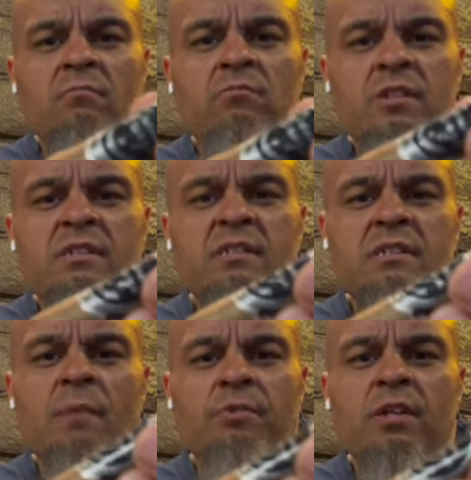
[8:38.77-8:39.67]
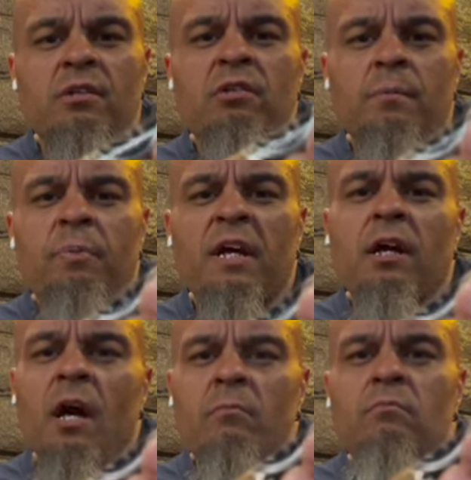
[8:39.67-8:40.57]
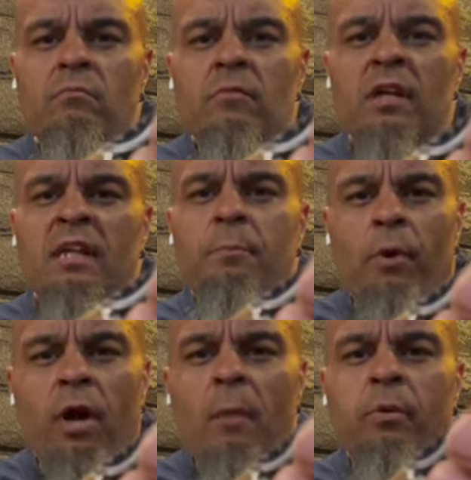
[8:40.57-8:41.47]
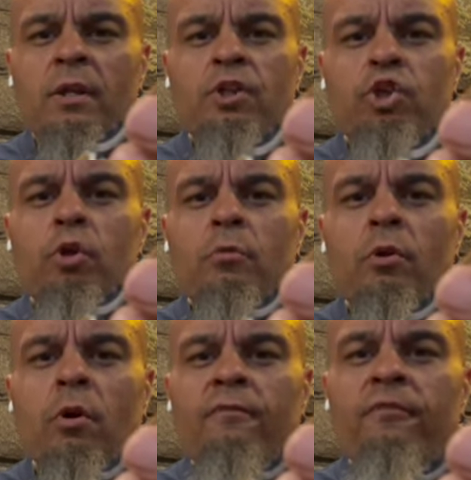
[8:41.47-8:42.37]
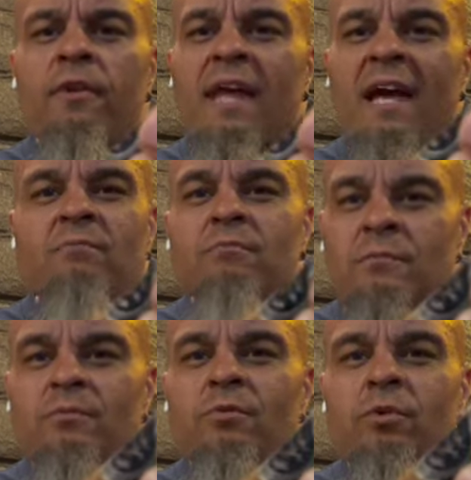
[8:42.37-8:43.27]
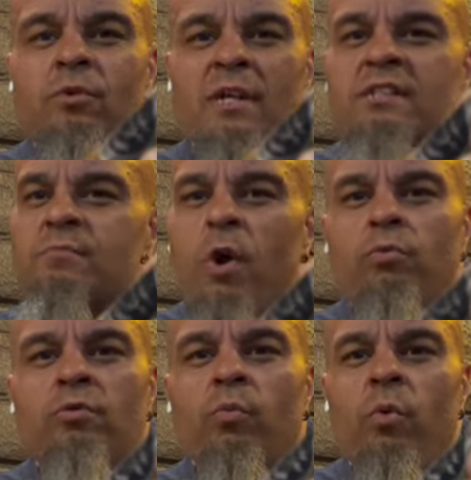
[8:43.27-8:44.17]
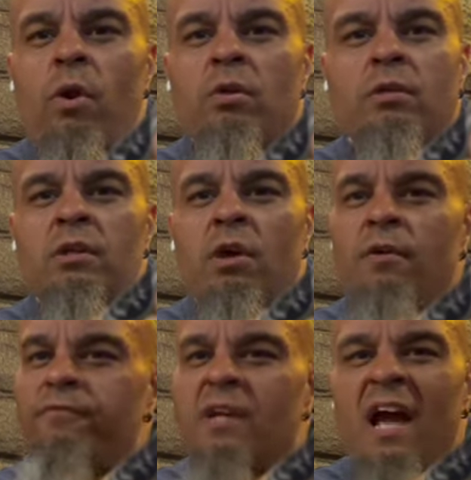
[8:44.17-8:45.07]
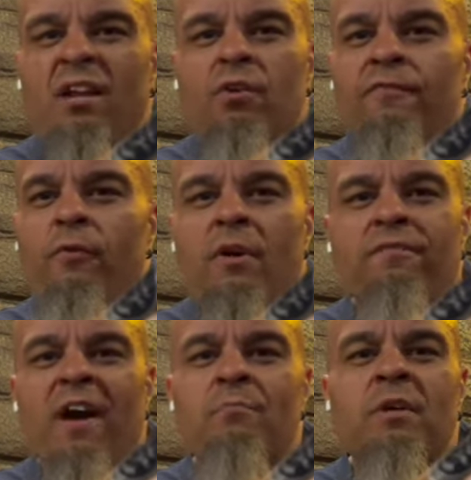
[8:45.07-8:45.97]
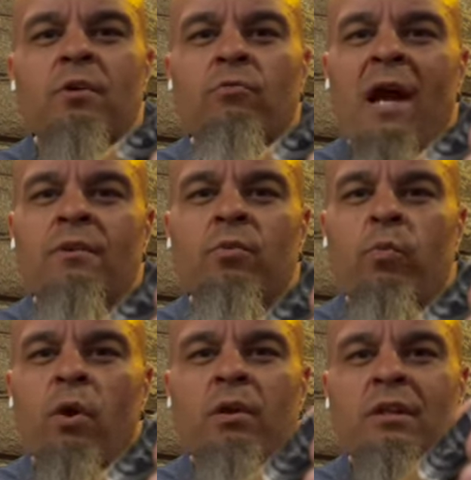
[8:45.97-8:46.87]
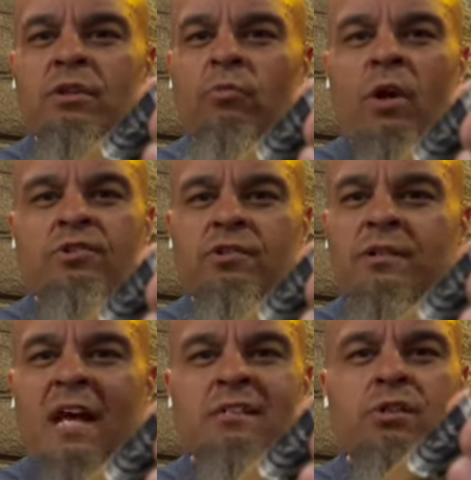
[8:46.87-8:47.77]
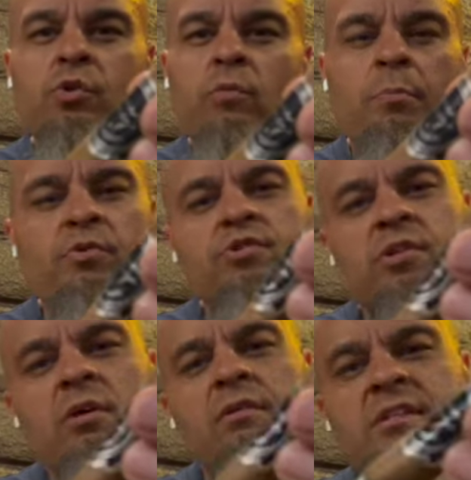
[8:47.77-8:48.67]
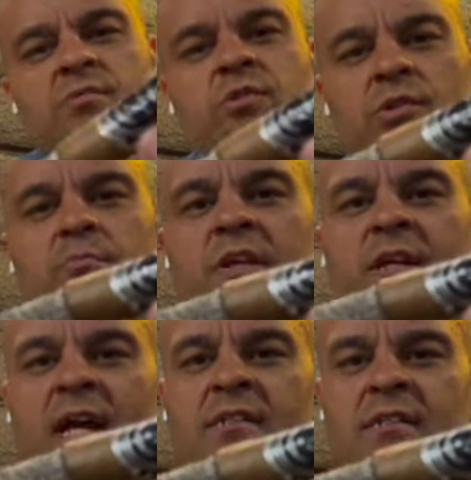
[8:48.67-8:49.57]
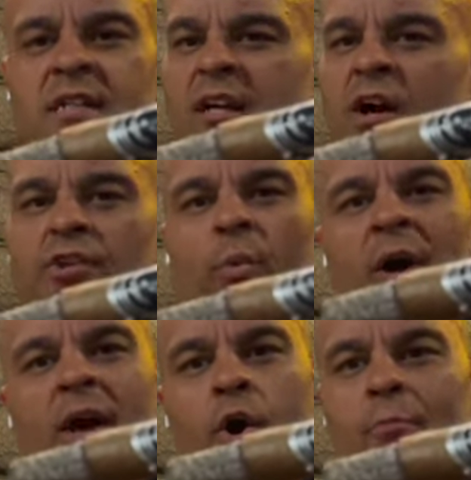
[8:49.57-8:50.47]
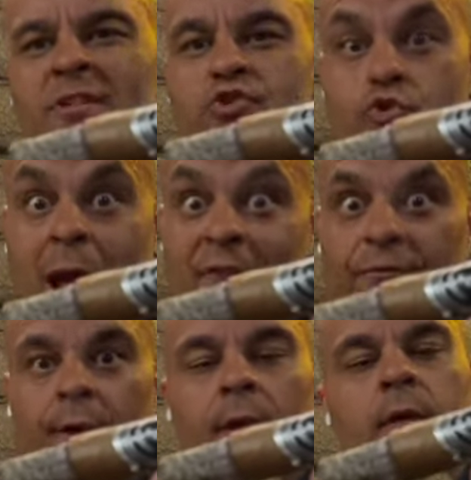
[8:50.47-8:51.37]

This is something you can pick up and keep a couple in the humidor for that quick smoke to work. You know, if you got a little 45-minute ride to work and you want you a nice little Robusto, this could be a nice stick on the way home in traffic,